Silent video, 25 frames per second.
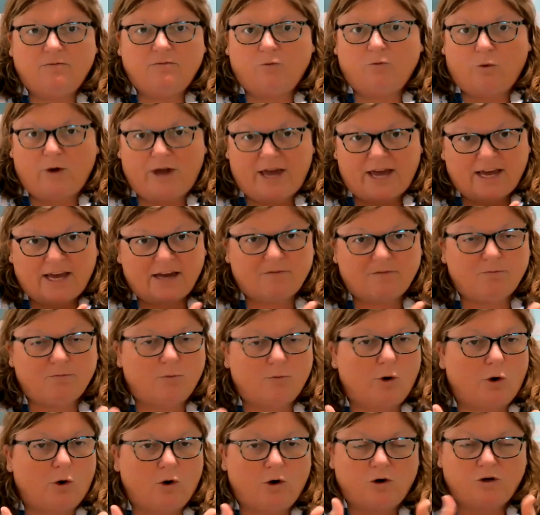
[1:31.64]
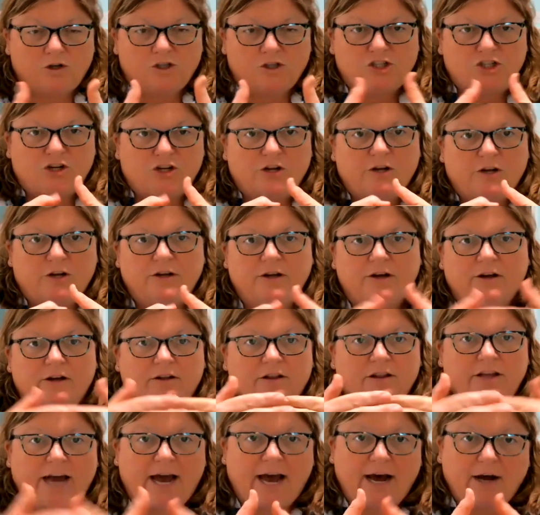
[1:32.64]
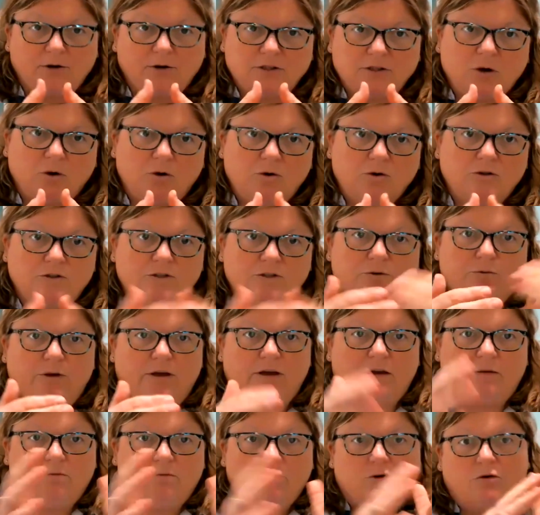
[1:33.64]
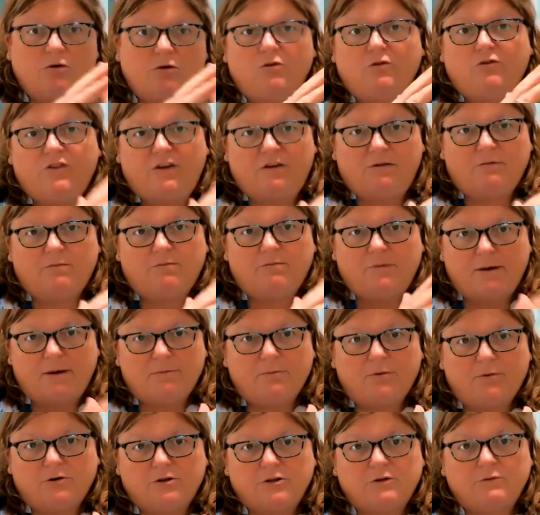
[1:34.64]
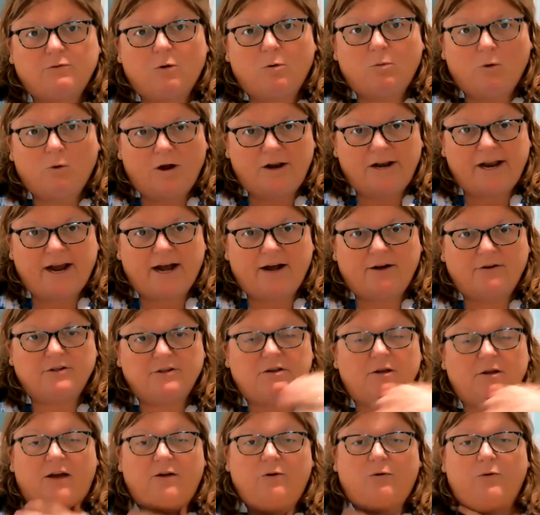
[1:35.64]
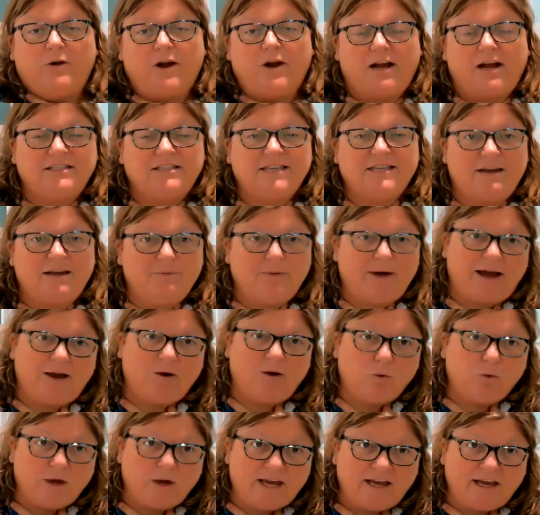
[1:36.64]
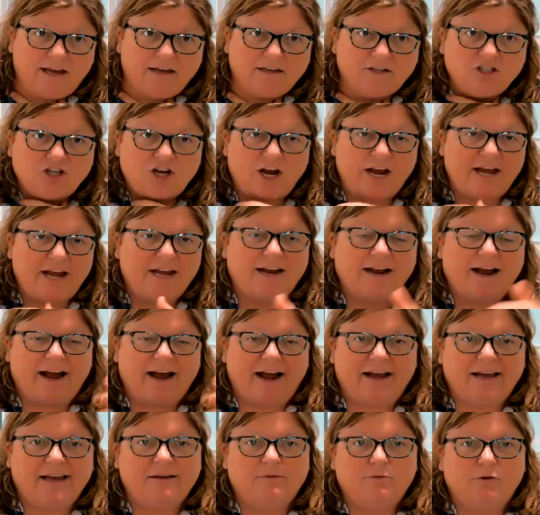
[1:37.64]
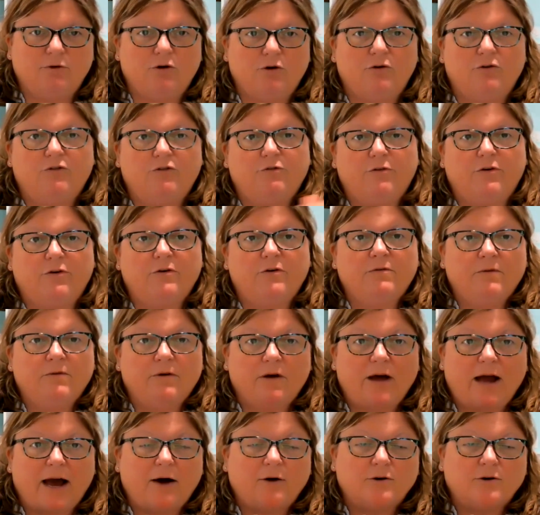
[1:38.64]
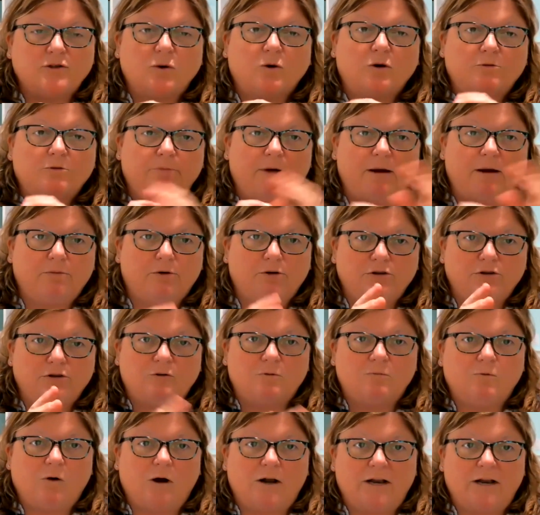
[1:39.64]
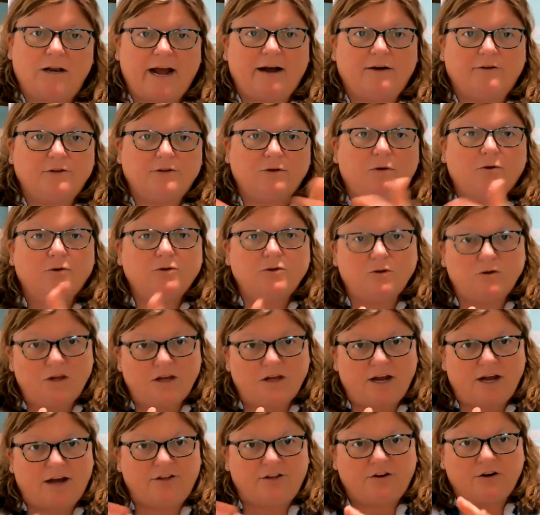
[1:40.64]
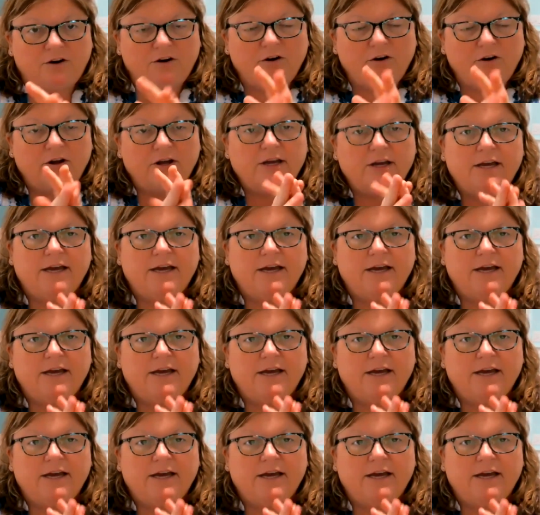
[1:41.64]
We can merge the households. We can move members from one house. And when I say by we, Jake and I can move household members from one household to the other.